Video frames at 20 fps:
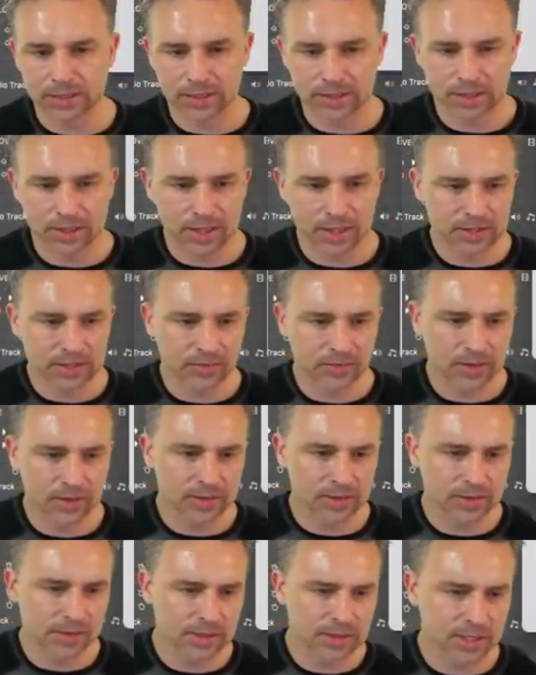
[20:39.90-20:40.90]
Guys
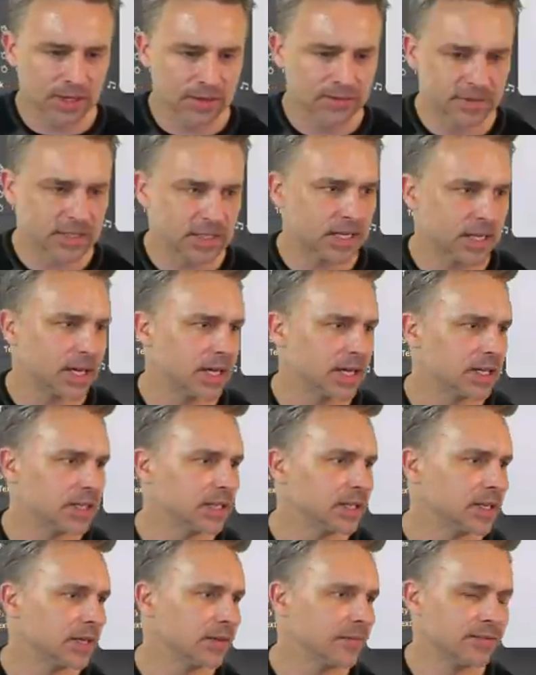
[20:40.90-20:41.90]
feeling the love today?
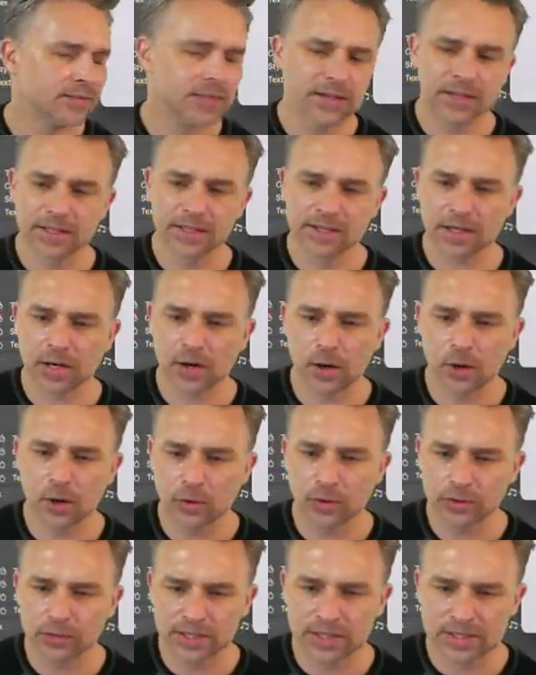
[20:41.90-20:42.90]
I'm feeling the
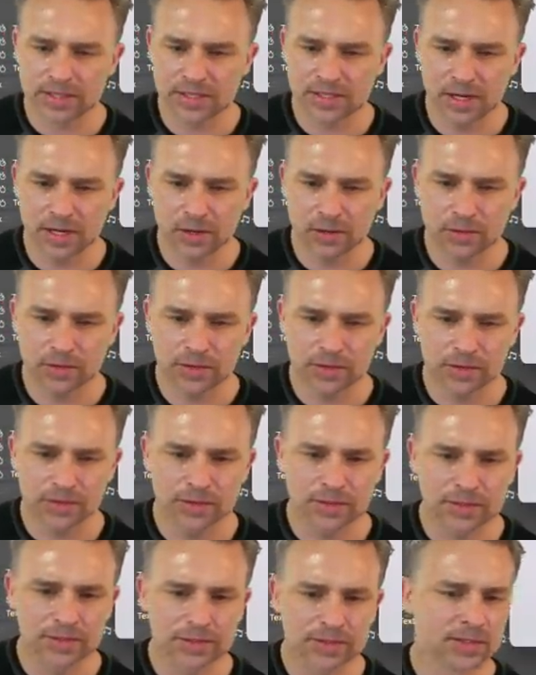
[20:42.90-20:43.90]
cold. It snowed.
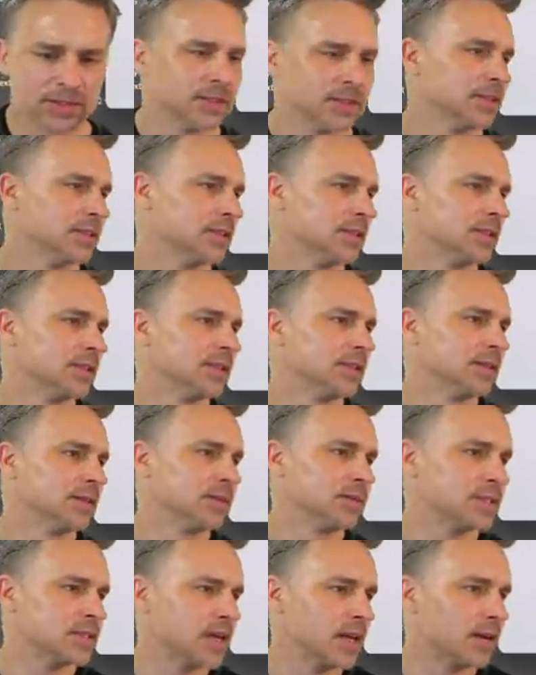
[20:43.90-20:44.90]

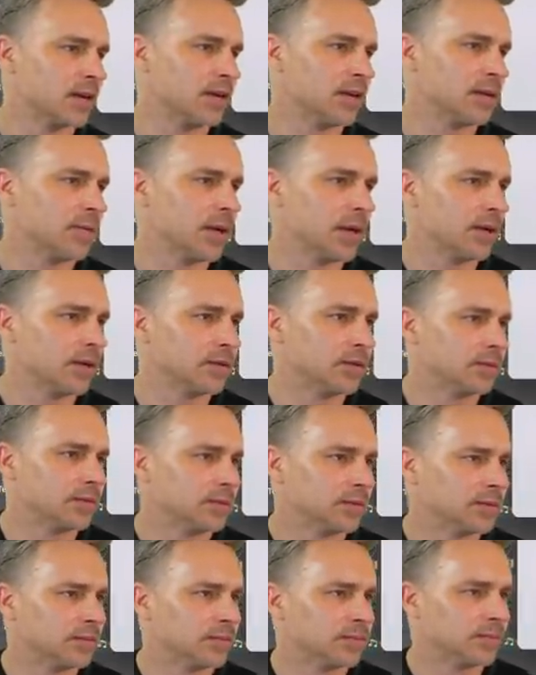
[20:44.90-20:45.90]
What's that all about?
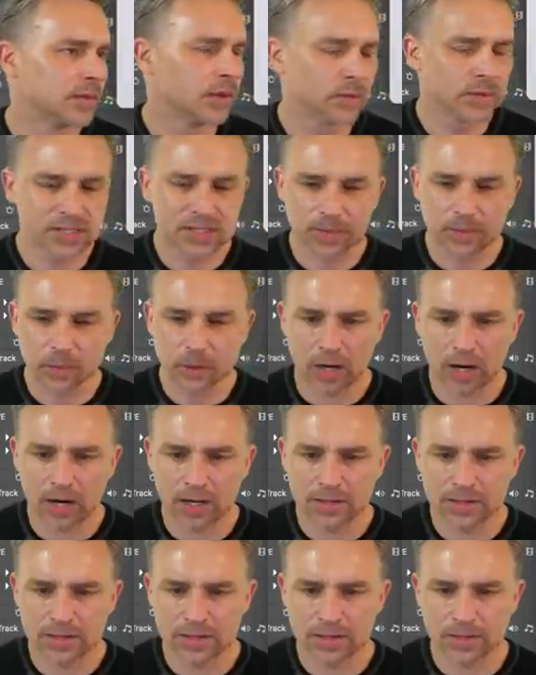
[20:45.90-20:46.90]
What's up,
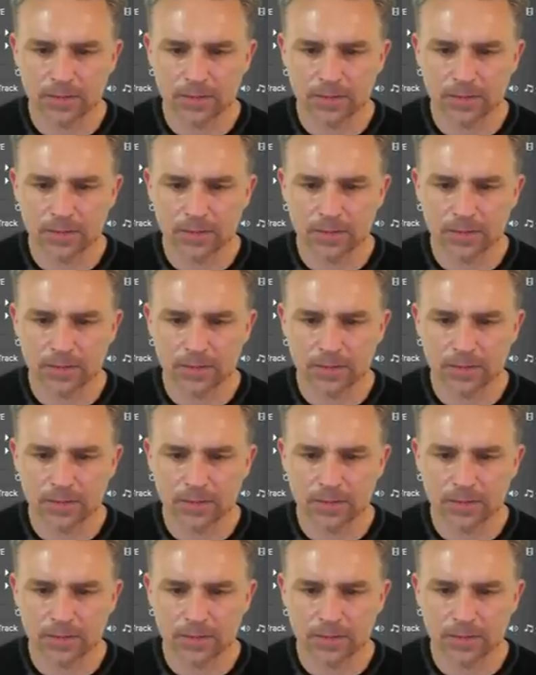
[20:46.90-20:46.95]
Roz?